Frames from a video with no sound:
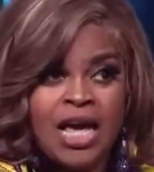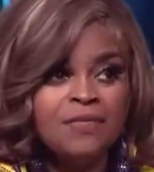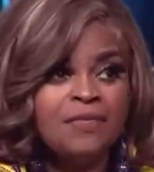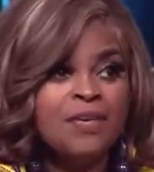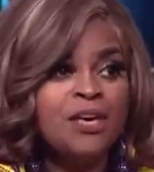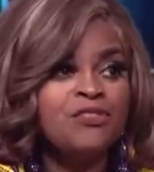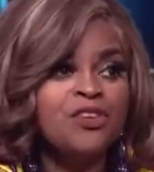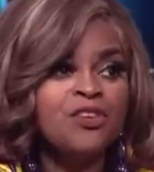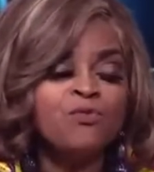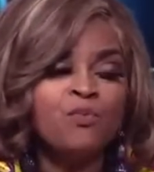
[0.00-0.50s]

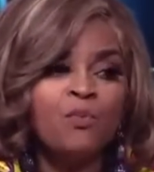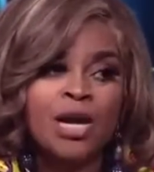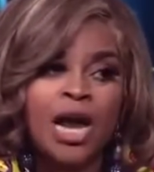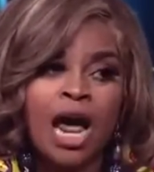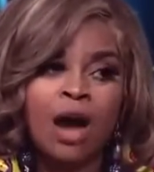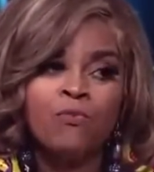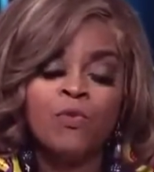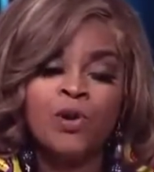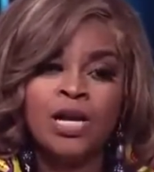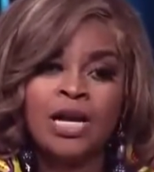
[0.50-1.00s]
This is what
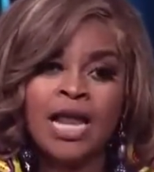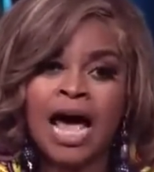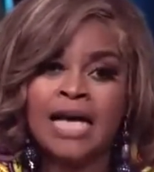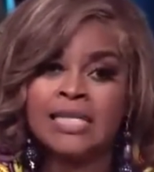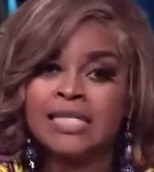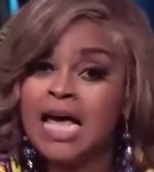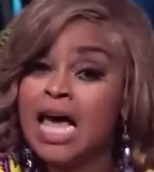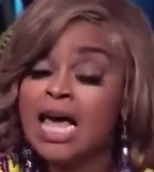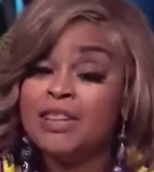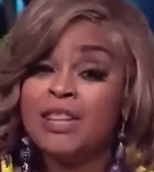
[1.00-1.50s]
I
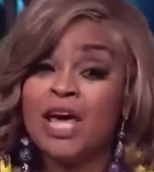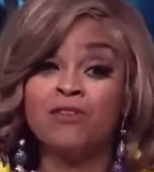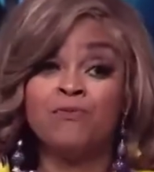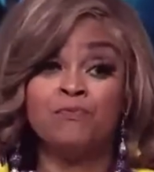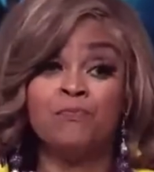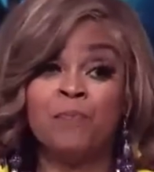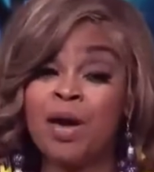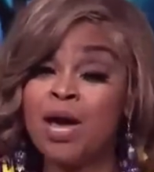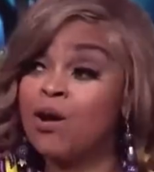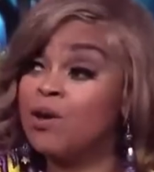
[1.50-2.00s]
realized. Their
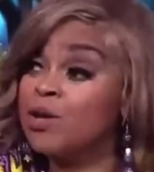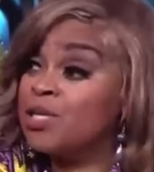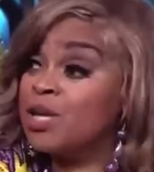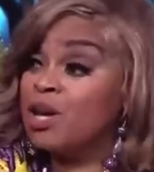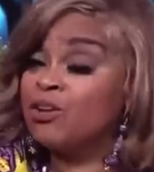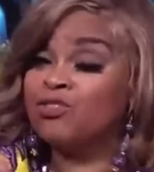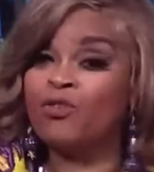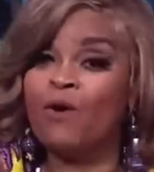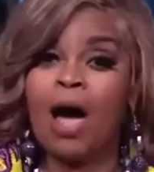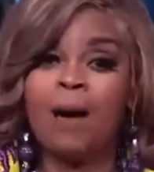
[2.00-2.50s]
parents
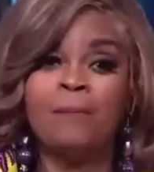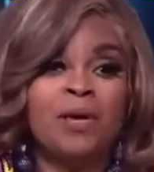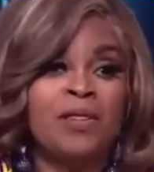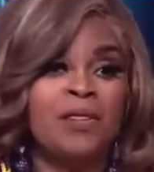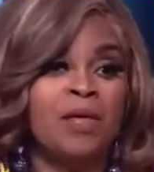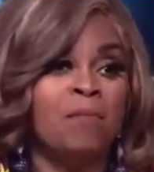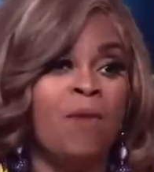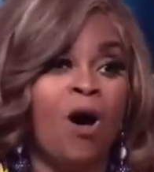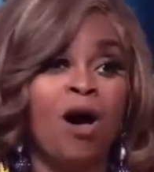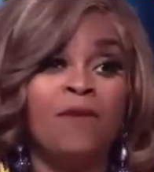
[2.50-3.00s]
are dropping
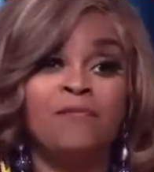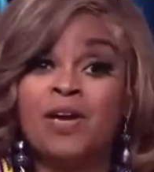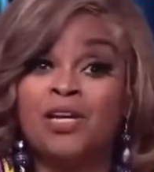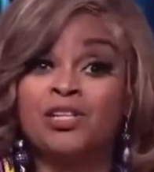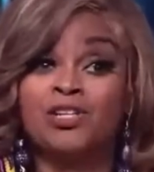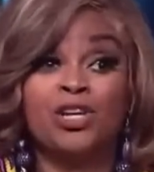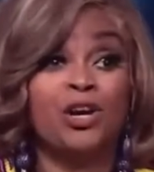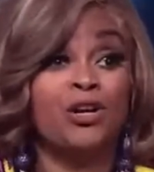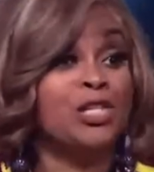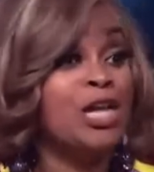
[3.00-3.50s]
them off at
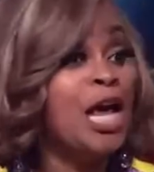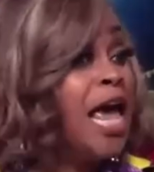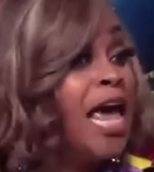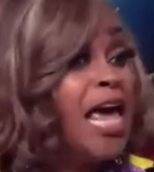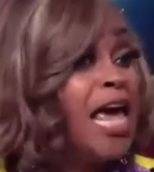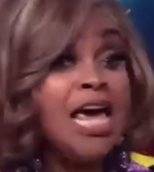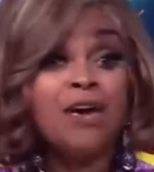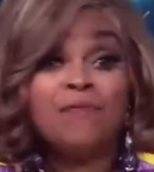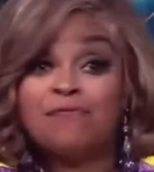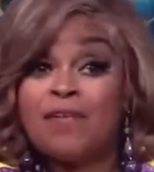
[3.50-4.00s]
church.
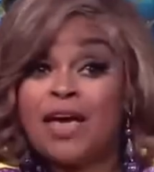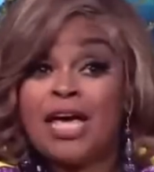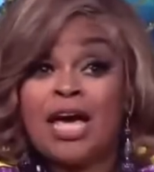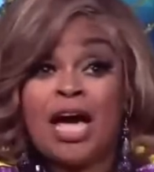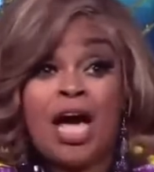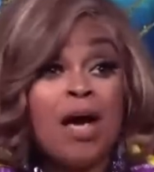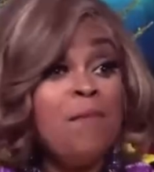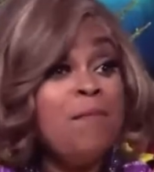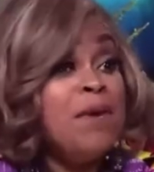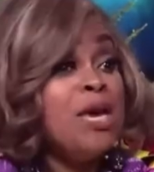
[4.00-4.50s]
If they
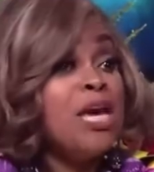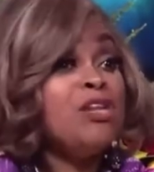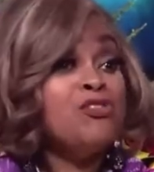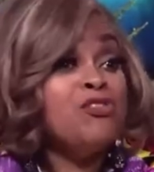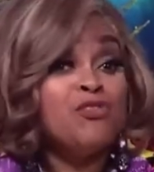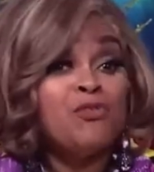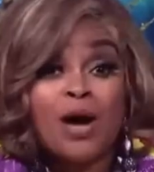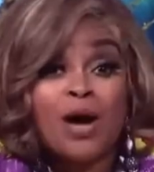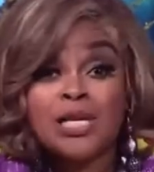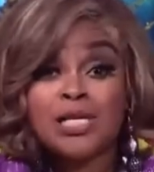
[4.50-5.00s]
come in
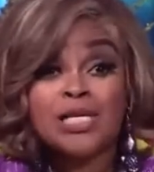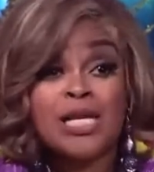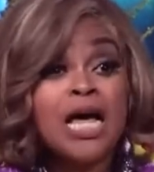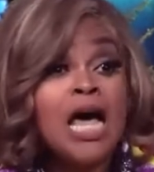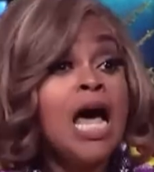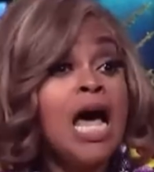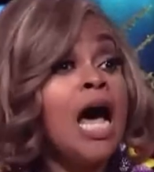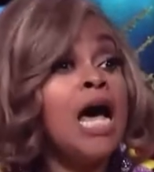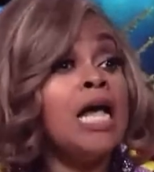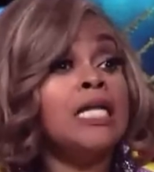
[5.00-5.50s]
dressed
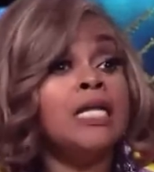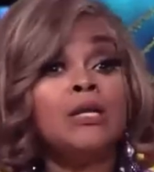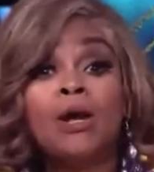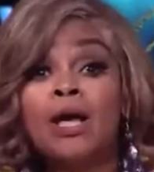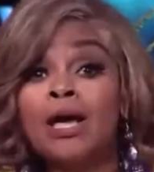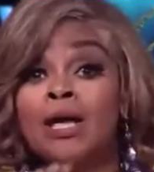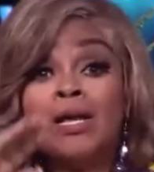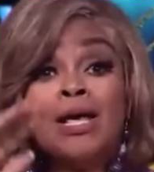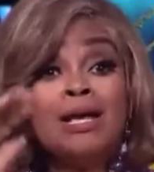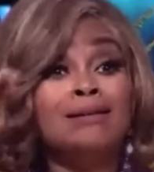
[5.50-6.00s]
a
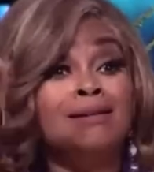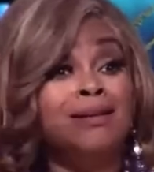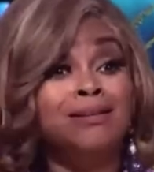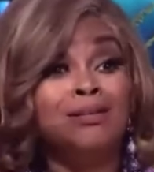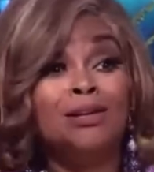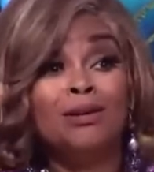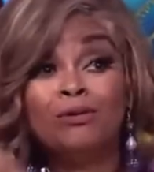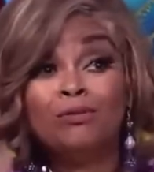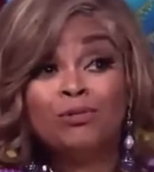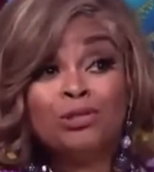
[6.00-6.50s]

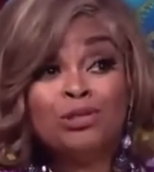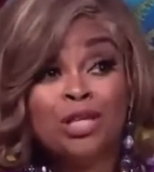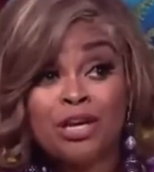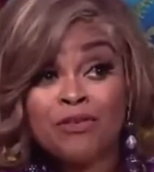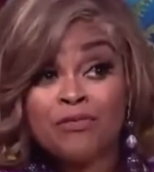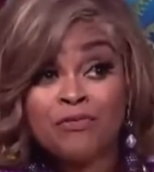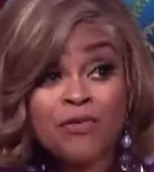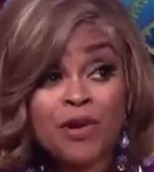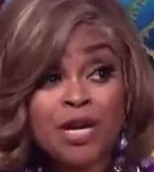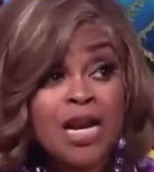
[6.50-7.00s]
little
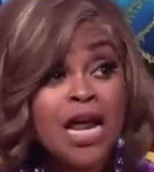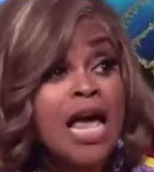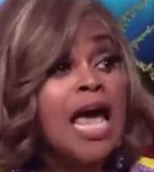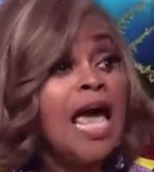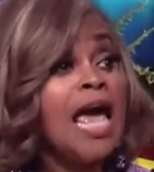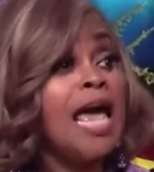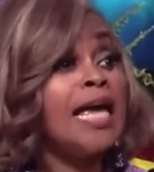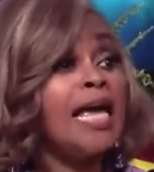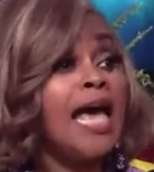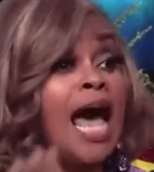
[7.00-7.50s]
different
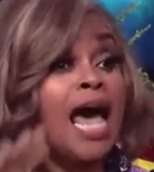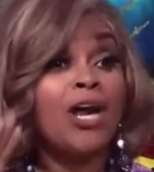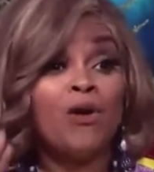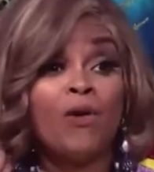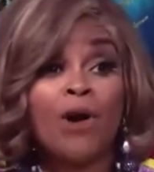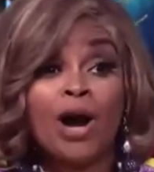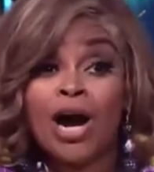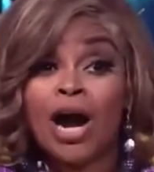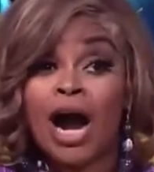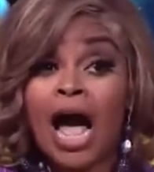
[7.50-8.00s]
and got on
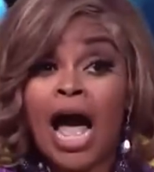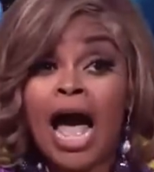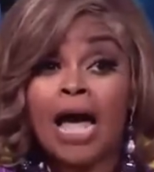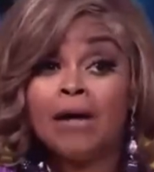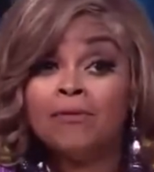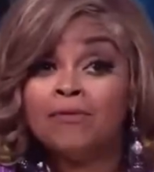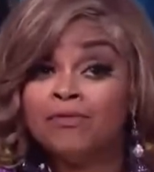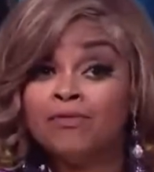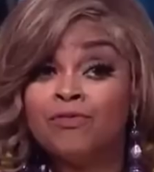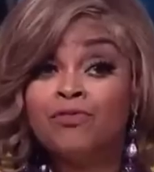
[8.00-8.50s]
her hot
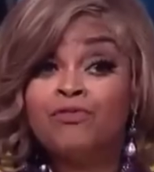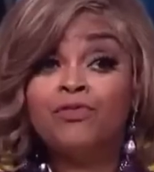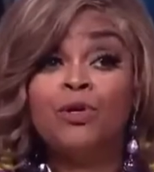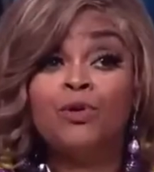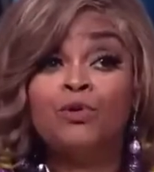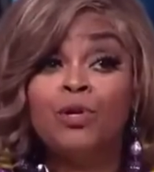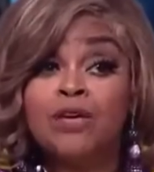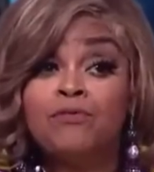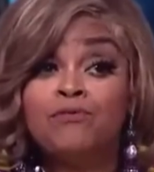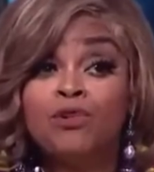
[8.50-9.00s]
and
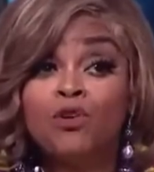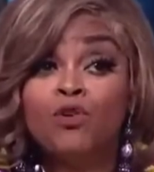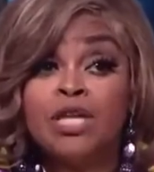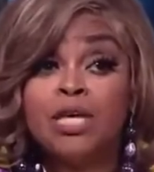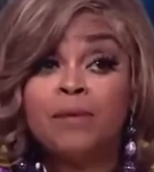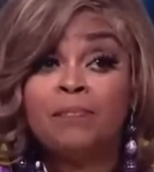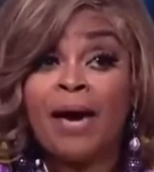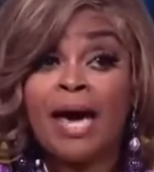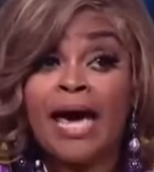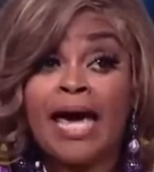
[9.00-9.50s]
fluty
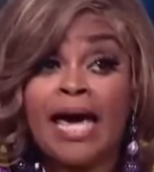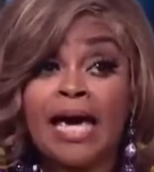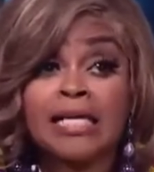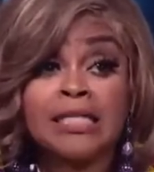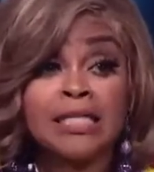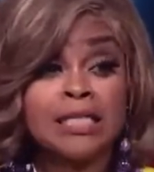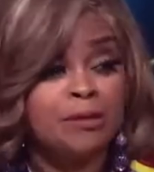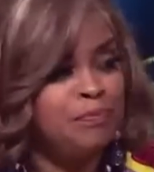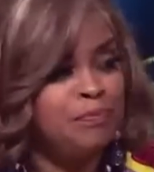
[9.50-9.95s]
pants,